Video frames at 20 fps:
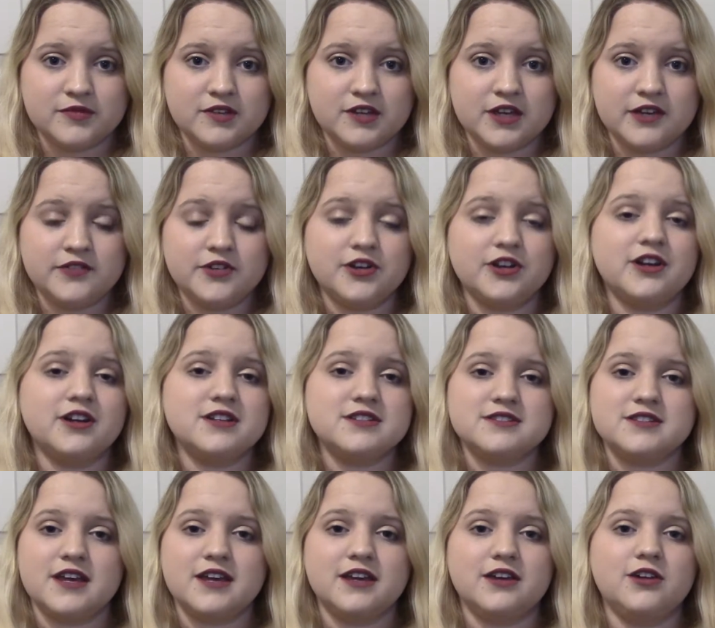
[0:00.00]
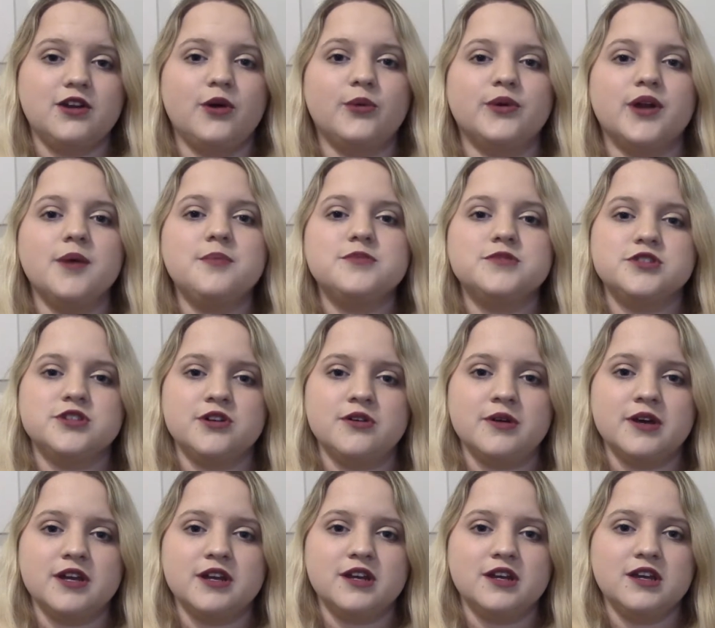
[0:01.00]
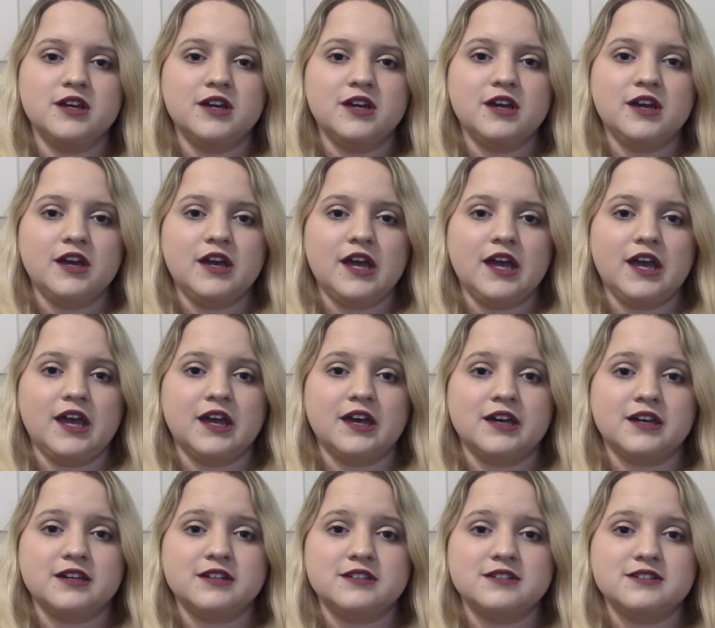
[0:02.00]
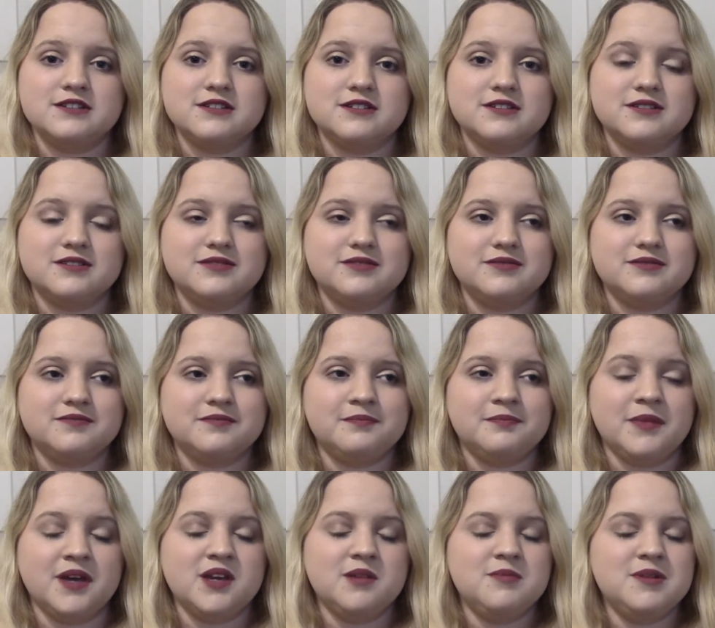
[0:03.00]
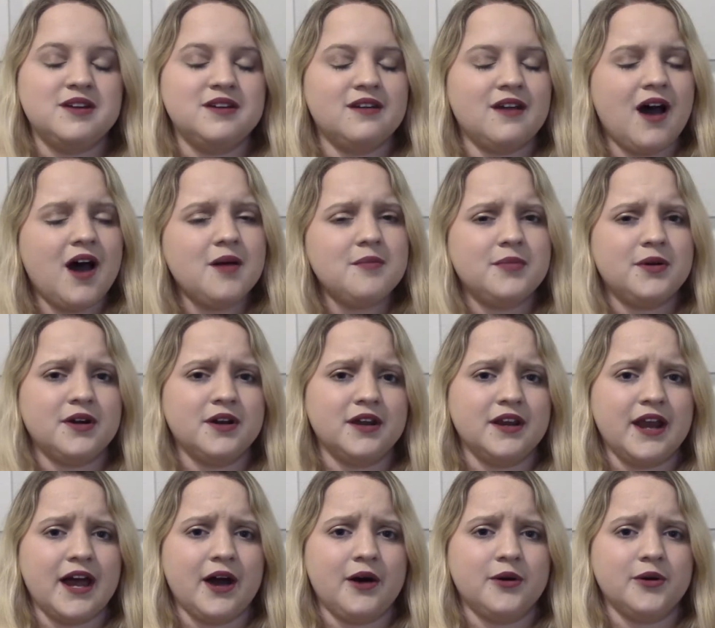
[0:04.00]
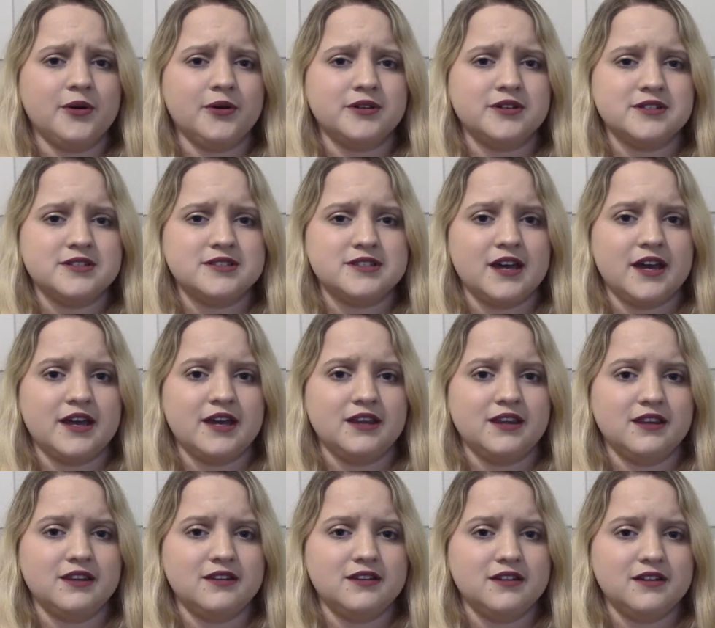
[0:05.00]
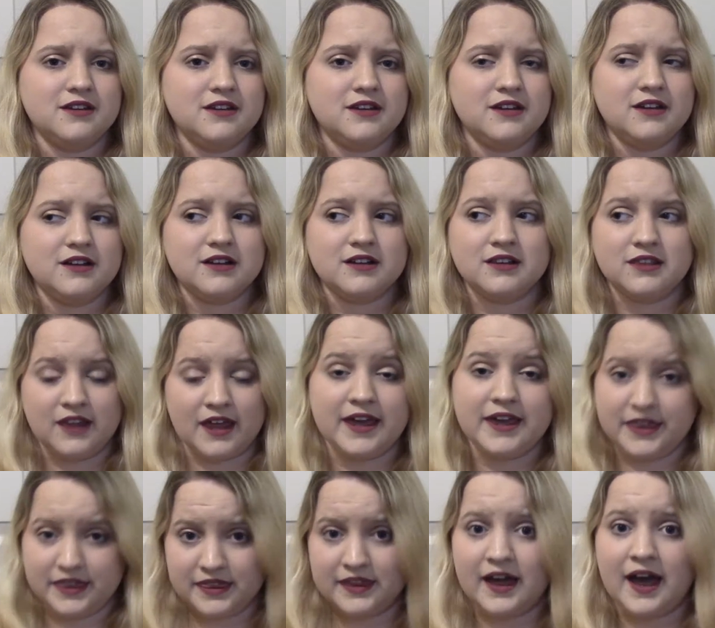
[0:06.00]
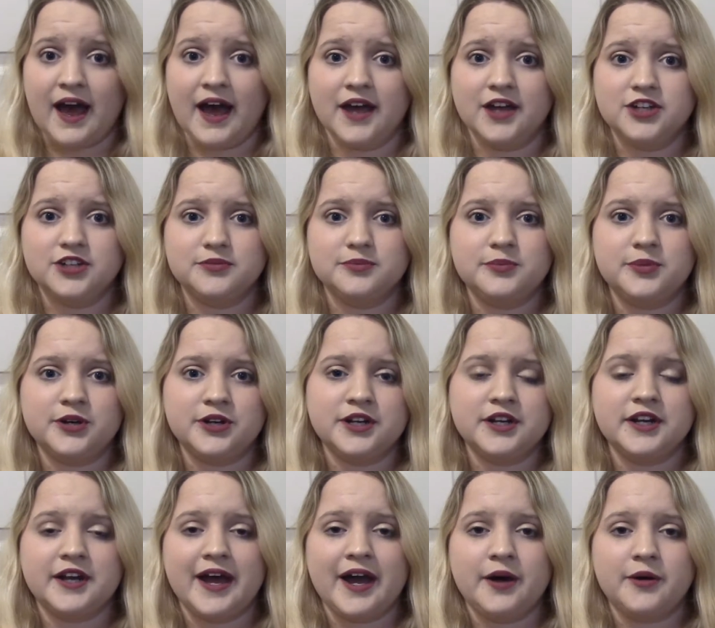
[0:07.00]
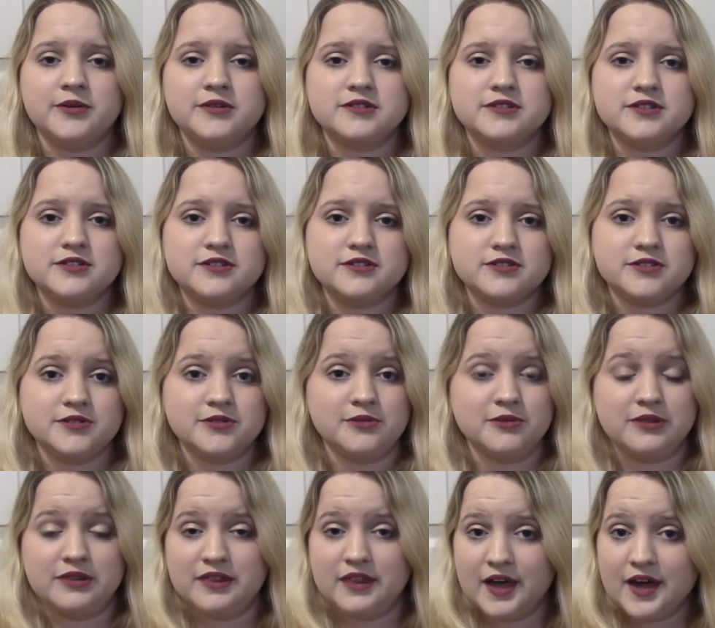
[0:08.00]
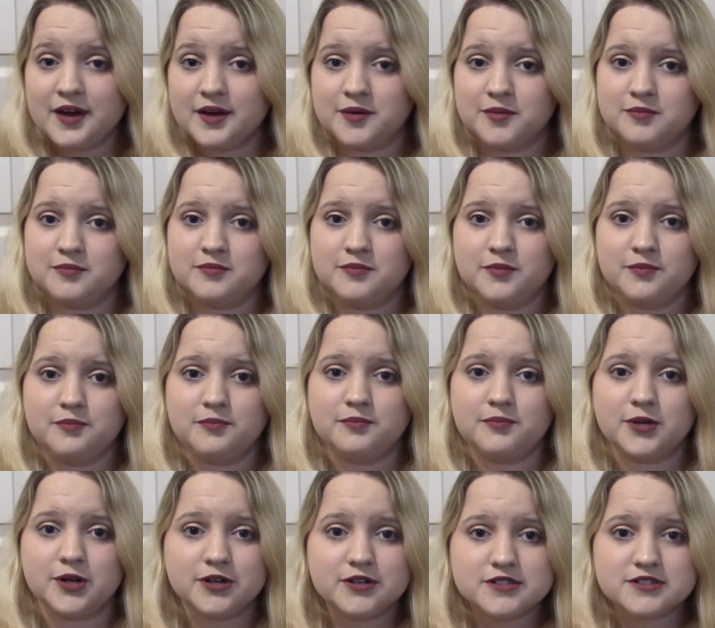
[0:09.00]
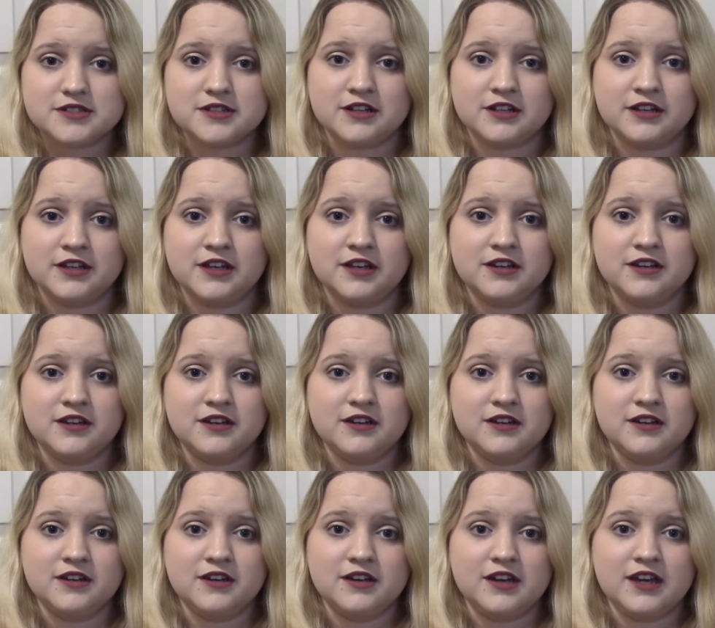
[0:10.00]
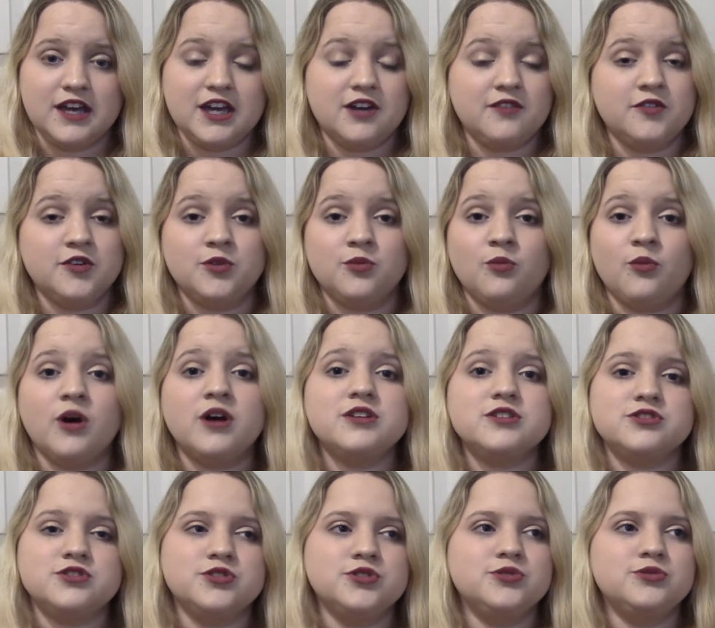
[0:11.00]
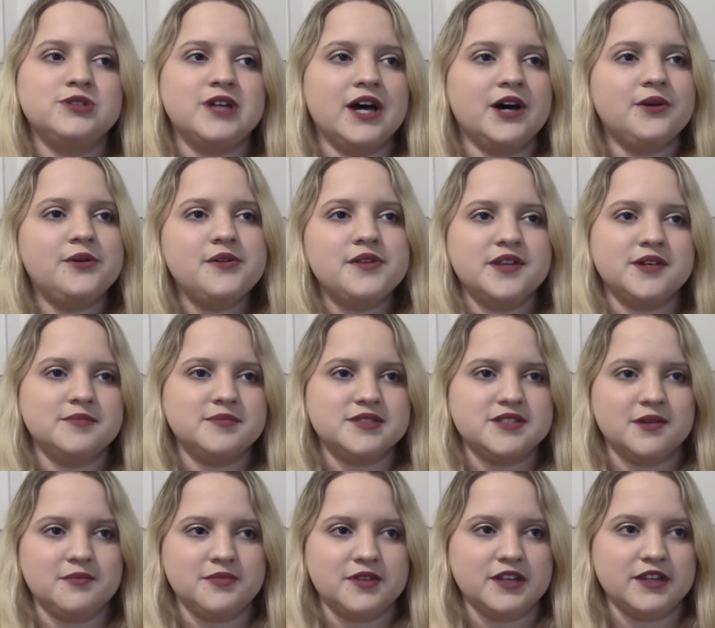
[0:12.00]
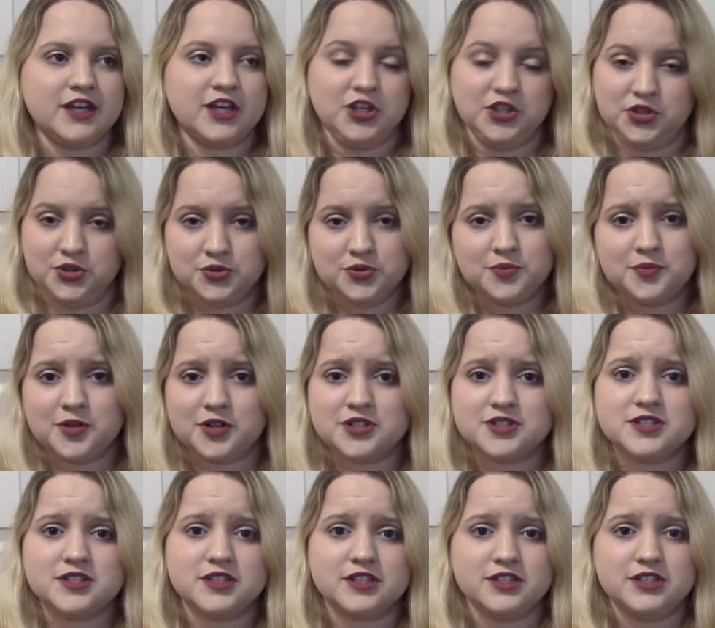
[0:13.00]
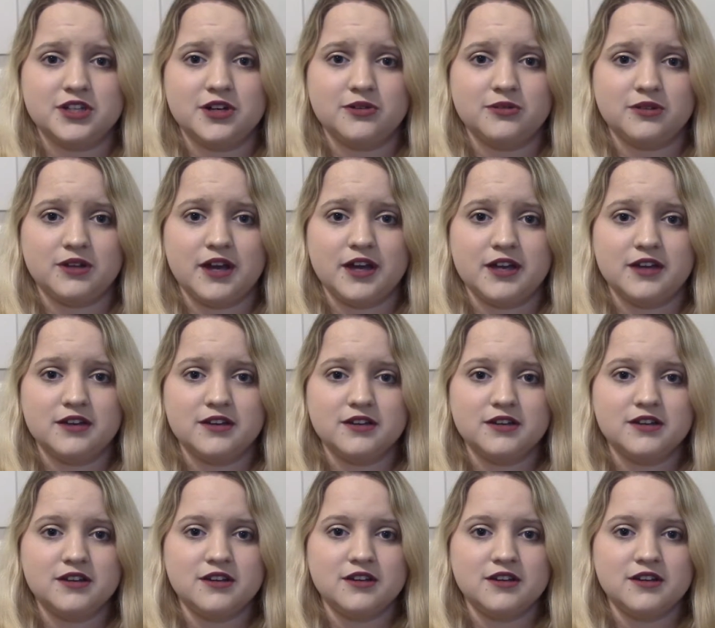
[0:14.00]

If you're going to say it, own up to it, and maybe not put it out on a site like that. Put it out to them personally. And if you want to tell them something that you personally don't like,